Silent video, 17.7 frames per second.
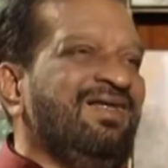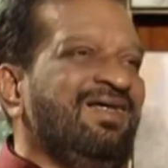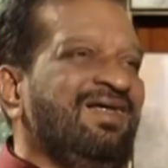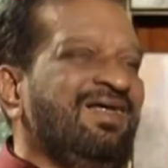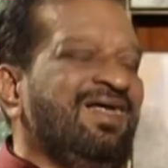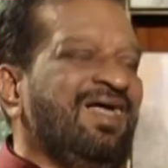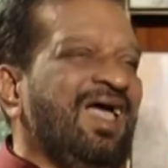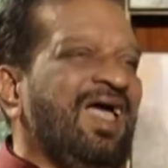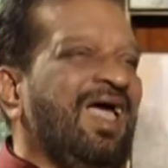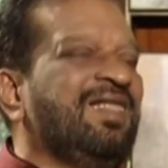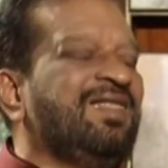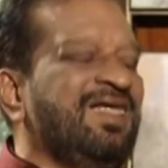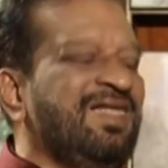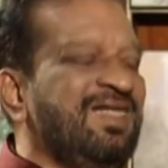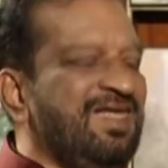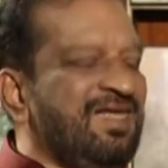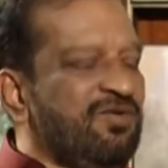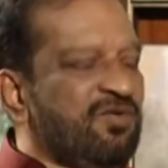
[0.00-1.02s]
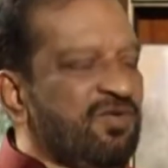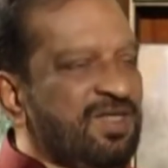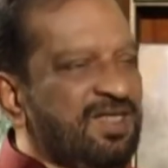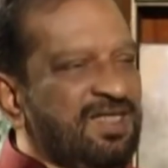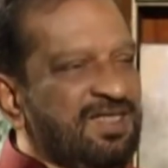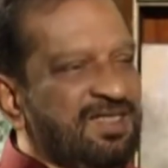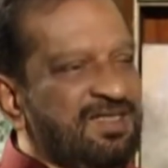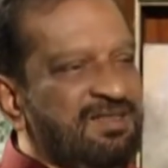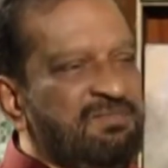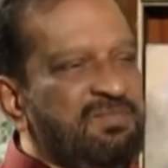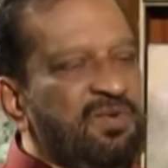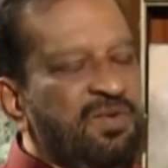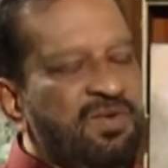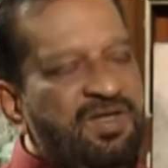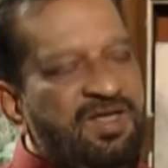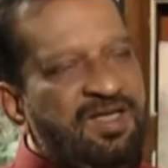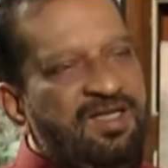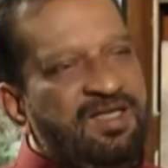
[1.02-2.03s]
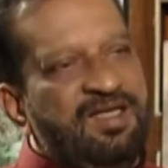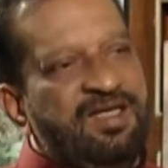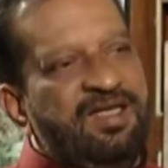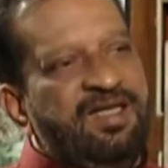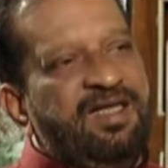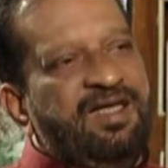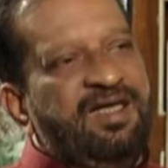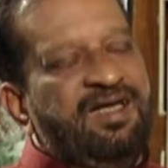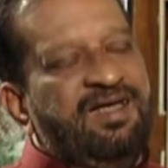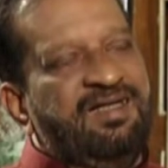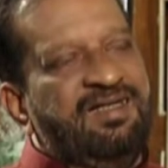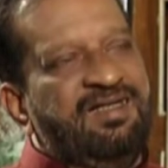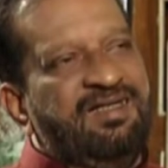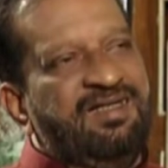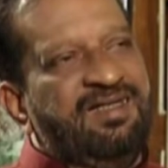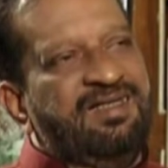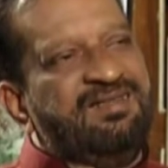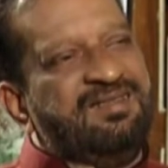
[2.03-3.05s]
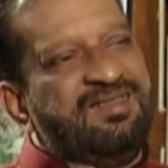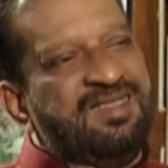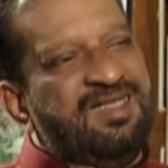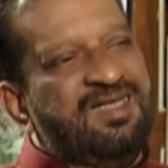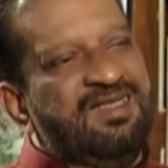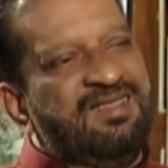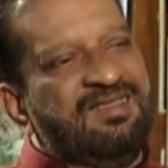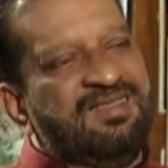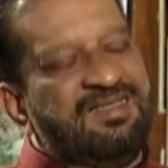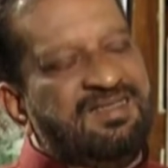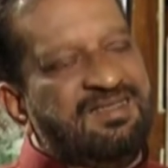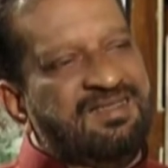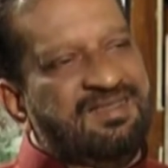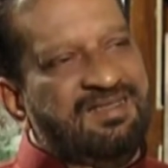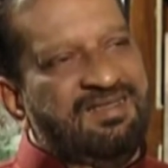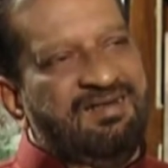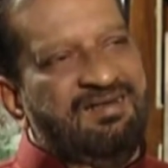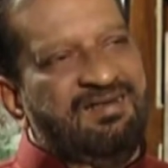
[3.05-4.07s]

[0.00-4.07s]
then he wrote a little book, and it says